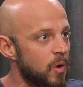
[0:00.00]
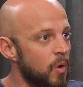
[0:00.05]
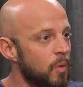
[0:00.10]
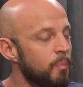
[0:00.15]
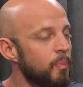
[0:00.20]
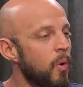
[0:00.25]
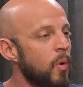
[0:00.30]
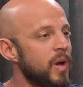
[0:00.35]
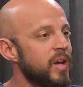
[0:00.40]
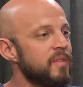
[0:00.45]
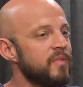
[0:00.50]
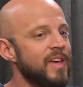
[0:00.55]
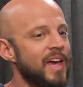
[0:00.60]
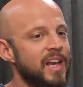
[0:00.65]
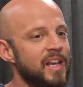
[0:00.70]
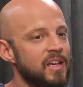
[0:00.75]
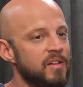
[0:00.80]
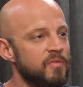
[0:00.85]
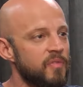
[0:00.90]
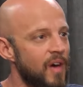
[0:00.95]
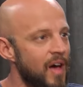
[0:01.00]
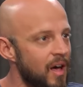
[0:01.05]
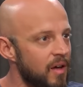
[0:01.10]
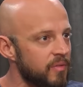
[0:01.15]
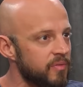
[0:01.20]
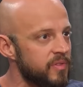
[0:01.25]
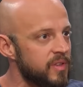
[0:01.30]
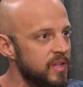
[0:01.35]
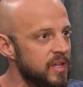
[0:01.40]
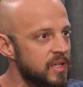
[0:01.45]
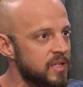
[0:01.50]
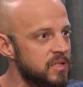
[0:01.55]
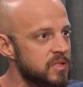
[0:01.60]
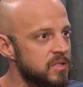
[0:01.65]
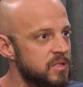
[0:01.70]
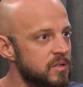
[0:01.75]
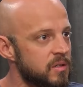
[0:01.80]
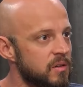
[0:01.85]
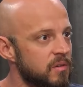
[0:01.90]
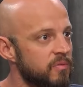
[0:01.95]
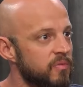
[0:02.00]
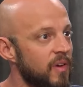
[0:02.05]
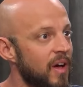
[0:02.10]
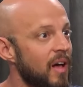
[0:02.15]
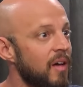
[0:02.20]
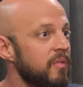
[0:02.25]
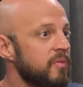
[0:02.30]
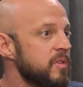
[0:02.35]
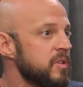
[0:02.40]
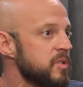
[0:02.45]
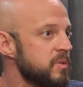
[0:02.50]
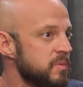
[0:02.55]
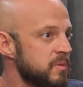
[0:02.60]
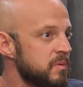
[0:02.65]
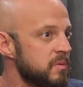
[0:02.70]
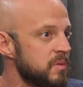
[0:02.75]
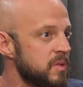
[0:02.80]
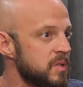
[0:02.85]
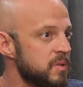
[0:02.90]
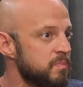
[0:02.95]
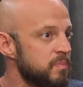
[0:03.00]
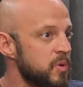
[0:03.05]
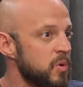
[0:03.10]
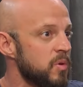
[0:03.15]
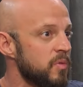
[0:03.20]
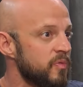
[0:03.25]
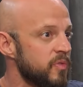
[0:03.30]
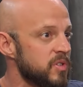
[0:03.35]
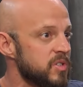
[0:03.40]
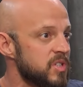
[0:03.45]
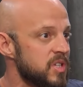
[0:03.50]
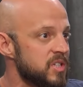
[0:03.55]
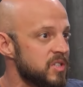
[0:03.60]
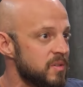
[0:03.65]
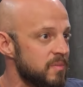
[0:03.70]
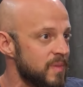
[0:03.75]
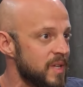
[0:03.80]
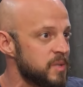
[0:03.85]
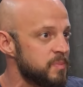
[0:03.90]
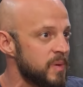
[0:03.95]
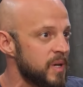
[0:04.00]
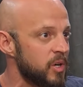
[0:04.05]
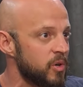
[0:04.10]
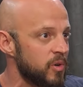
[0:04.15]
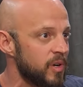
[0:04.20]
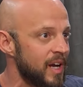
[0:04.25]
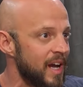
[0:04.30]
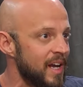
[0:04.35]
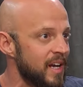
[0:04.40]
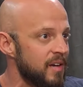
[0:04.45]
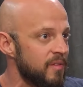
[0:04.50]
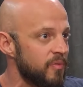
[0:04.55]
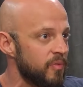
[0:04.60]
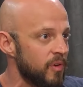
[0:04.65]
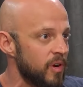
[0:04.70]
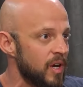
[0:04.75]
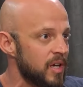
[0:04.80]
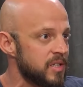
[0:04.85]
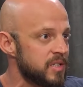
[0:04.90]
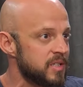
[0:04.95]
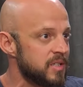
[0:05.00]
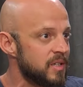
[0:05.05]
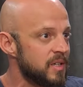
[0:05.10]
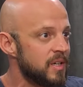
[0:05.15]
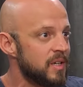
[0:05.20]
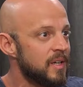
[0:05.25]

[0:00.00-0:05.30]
whole point of getting involved is to evolve this this beautiful system that's been created for yeah. us.